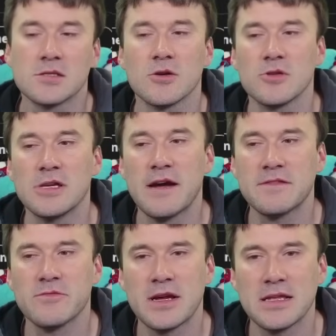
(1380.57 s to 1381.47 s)
So you have
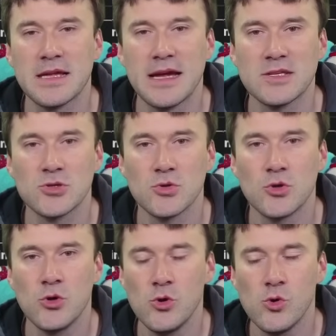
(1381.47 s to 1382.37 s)
to recognize
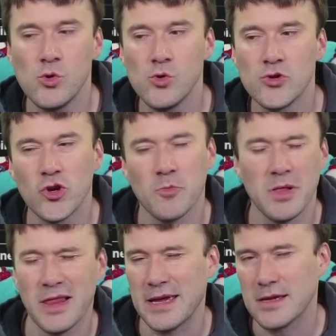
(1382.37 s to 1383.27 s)
who you're
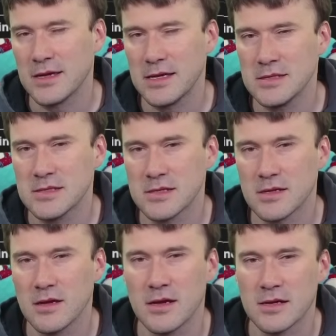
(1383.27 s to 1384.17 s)
playing against.
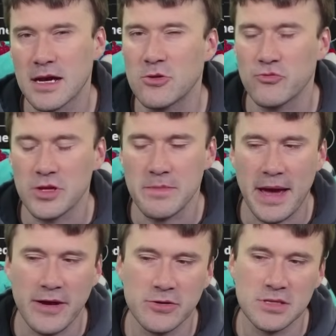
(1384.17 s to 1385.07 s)
Uh, kind of really
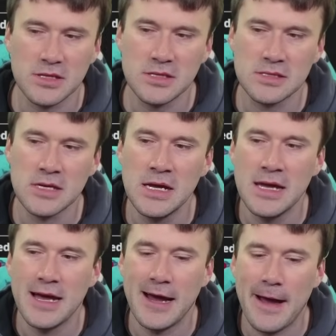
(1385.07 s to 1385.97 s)
matters on this.
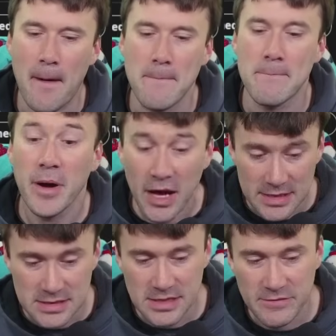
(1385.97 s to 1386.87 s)
Uh,
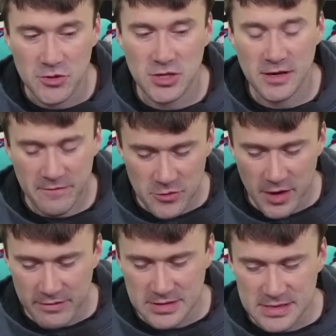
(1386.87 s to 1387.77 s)
but if you're if you
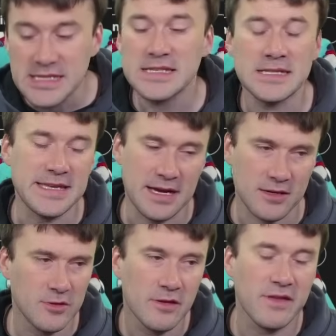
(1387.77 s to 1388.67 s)
have a decent deck,
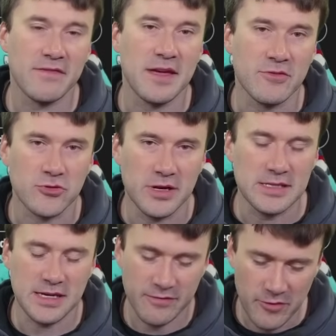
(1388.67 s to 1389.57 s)
you don't even have to have a great
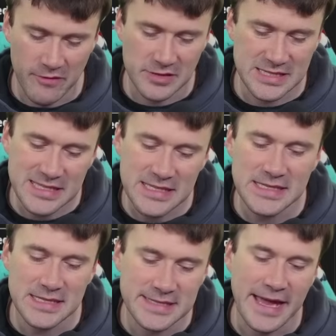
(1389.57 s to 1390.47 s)
deck. If you have a
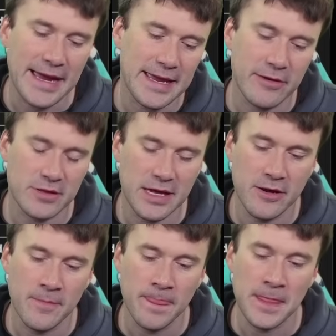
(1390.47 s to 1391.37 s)
decent deck out
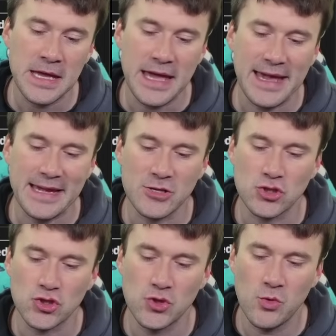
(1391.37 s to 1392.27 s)
there
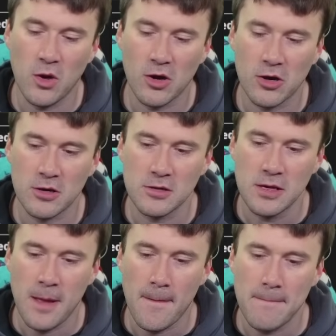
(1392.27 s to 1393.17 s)
and you are
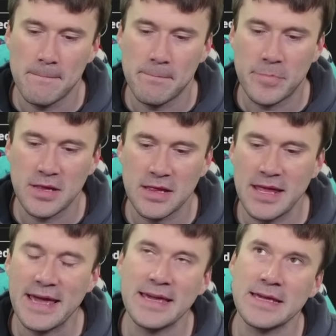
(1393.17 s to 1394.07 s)

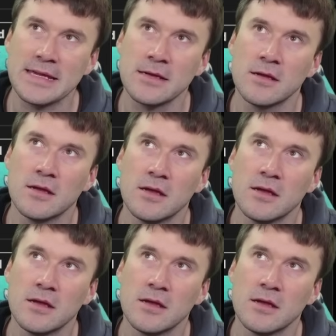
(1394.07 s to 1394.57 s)
playing